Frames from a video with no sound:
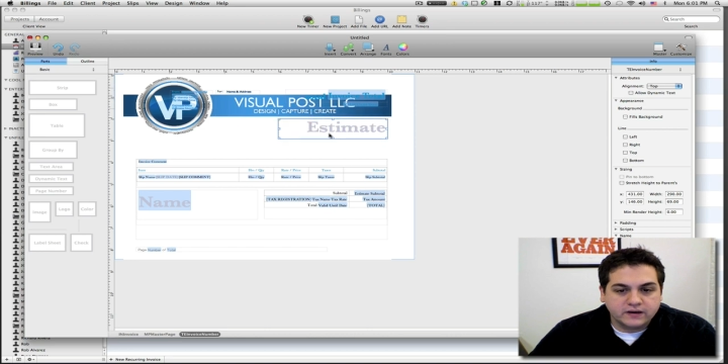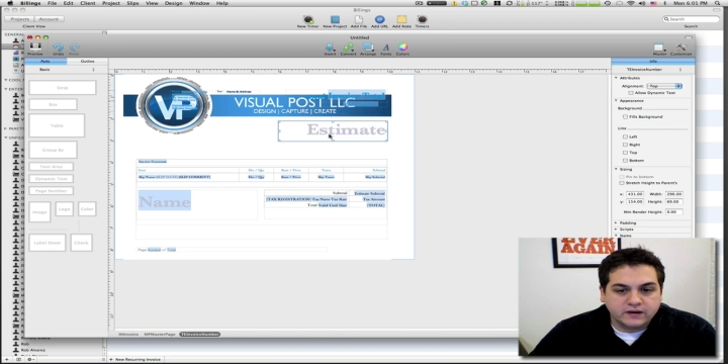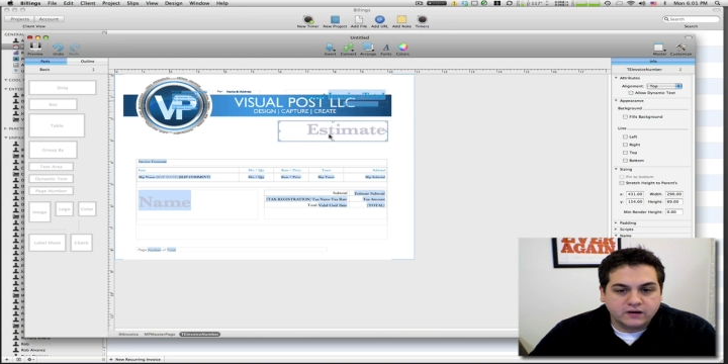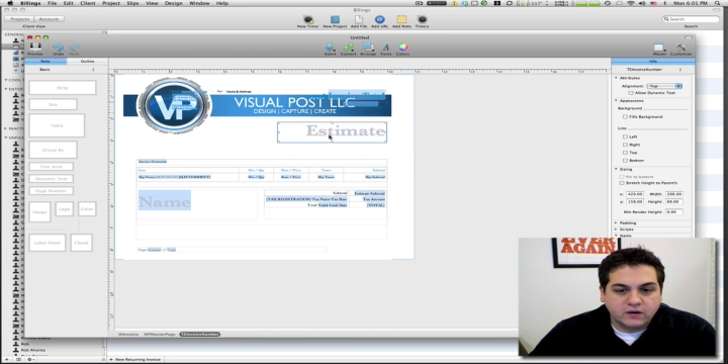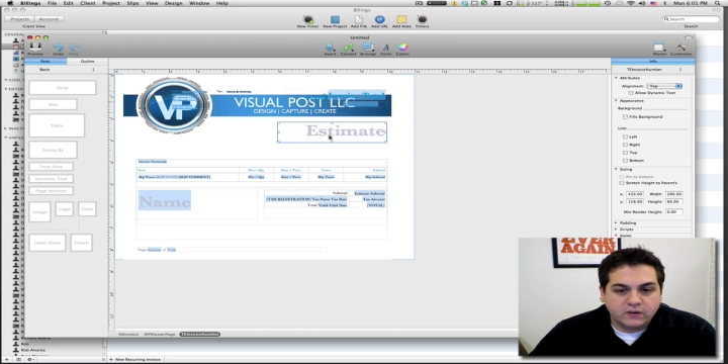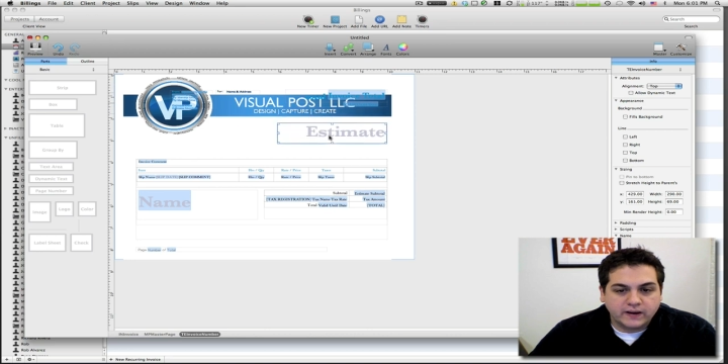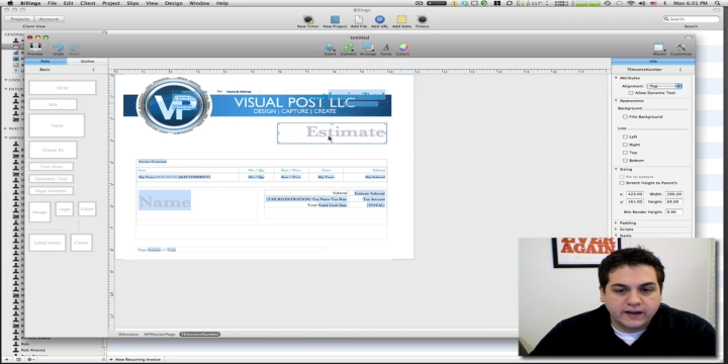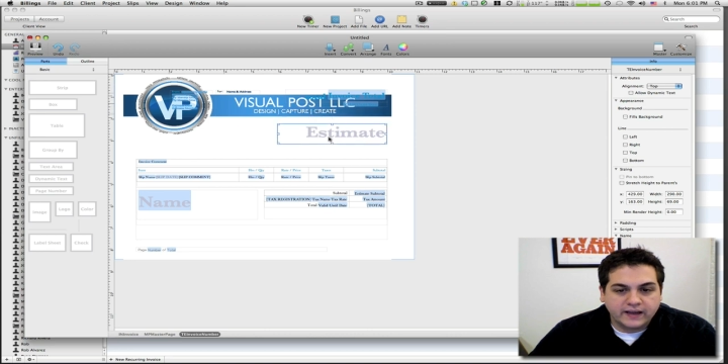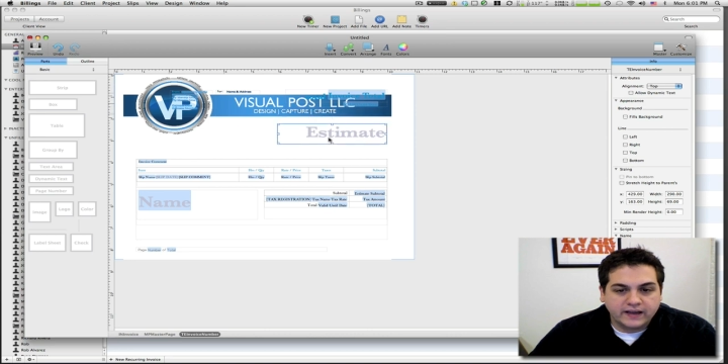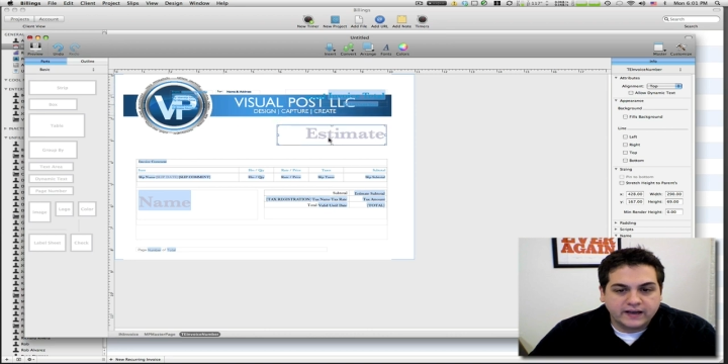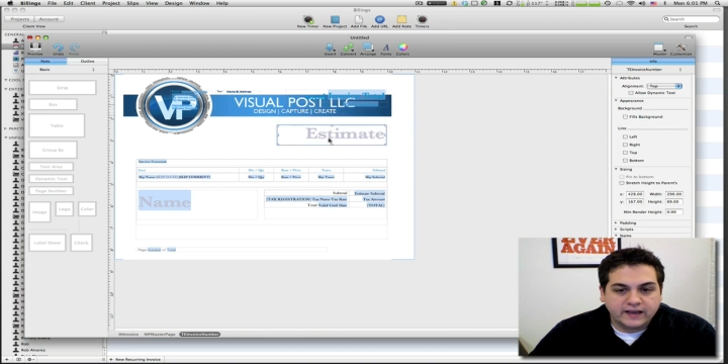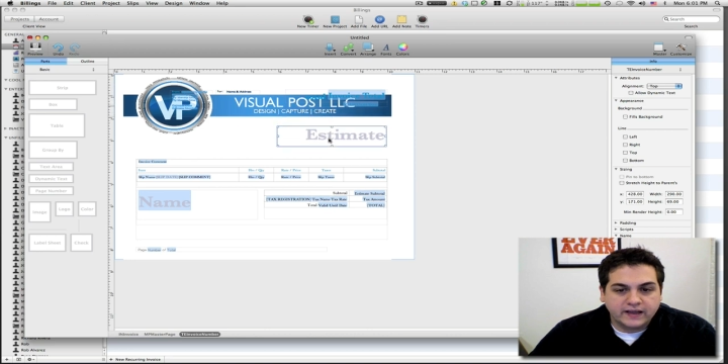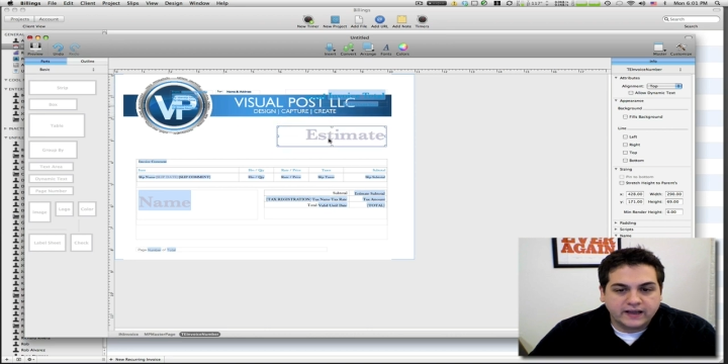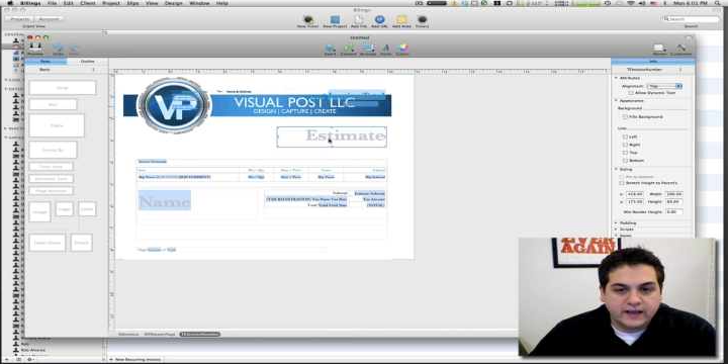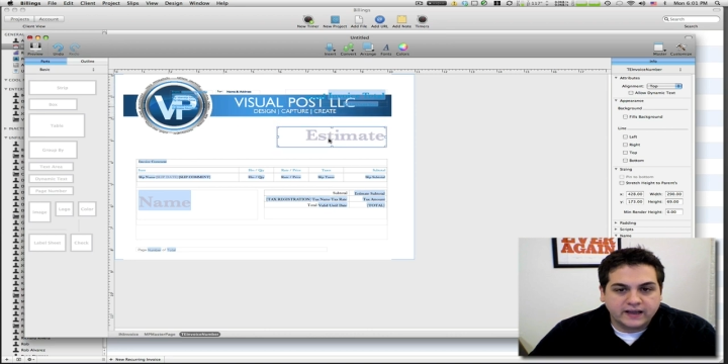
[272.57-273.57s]
go ahead
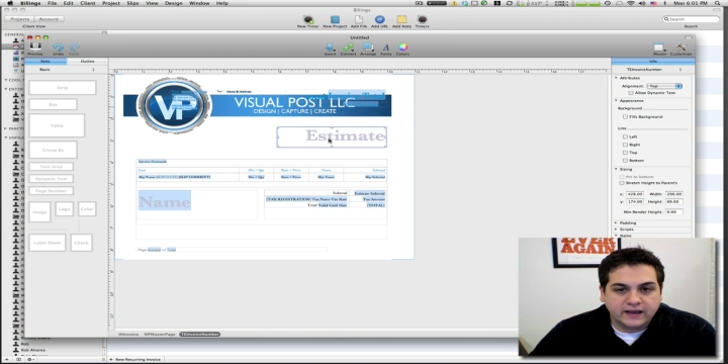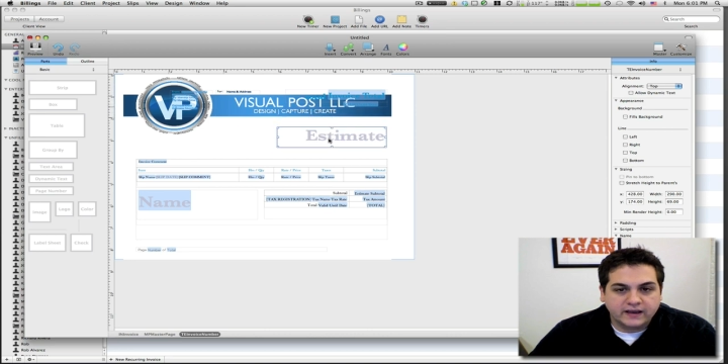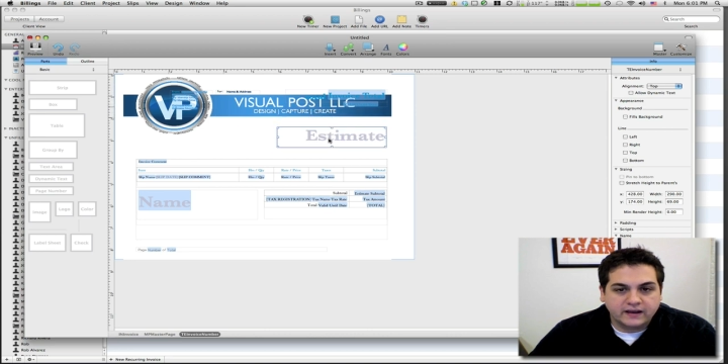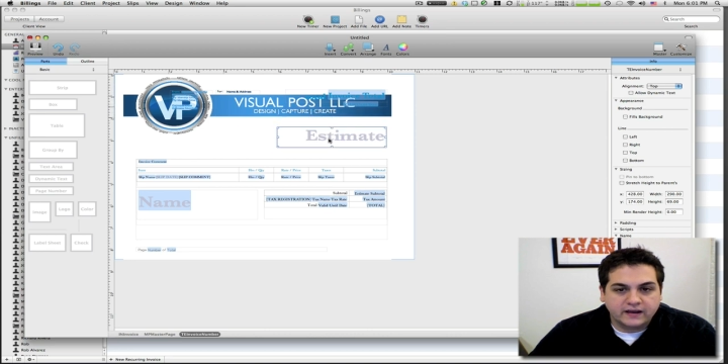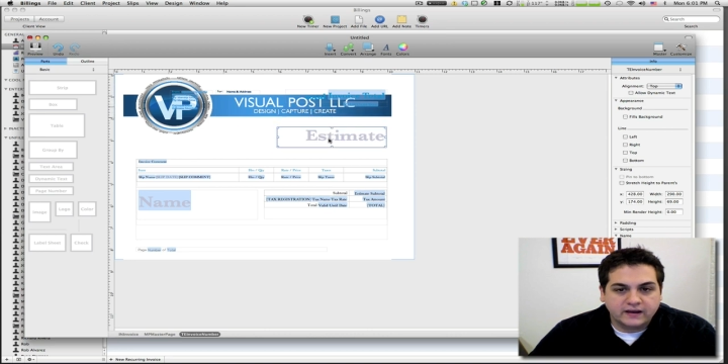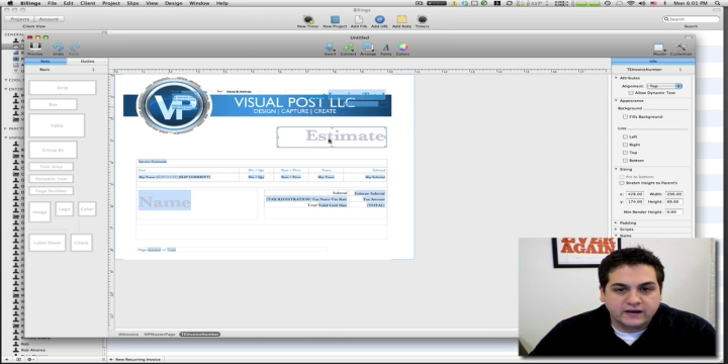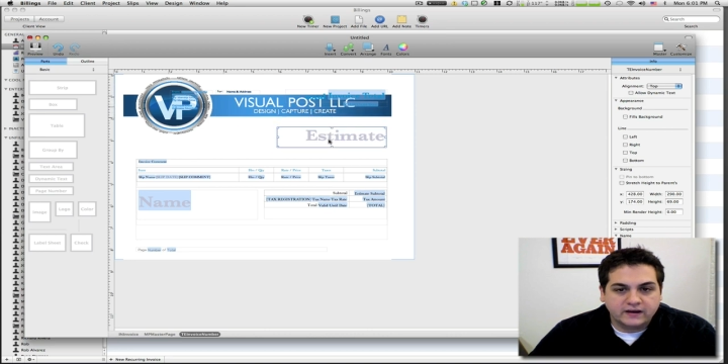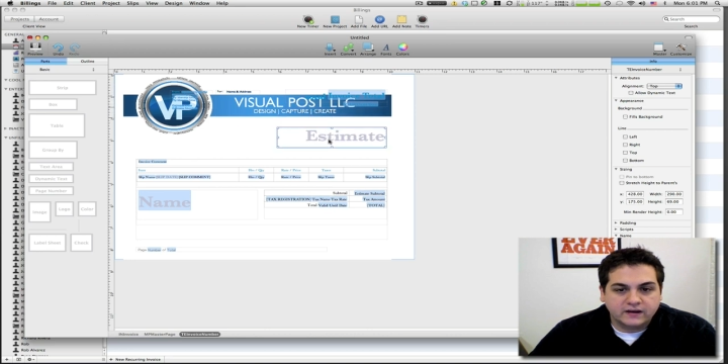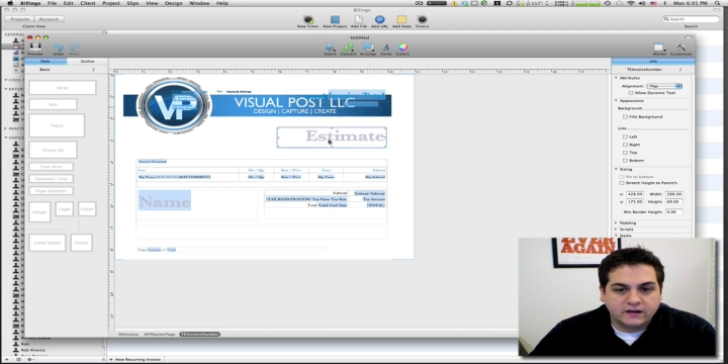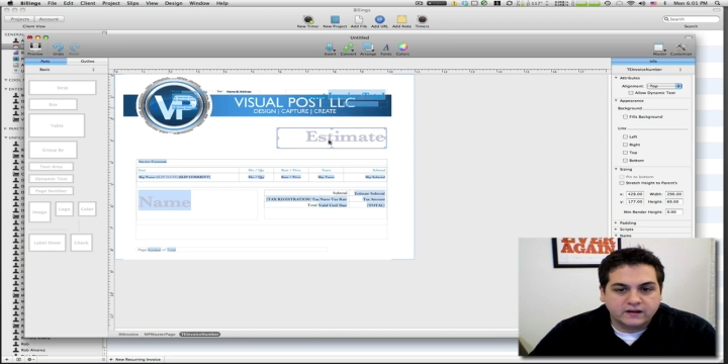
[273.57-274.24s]
and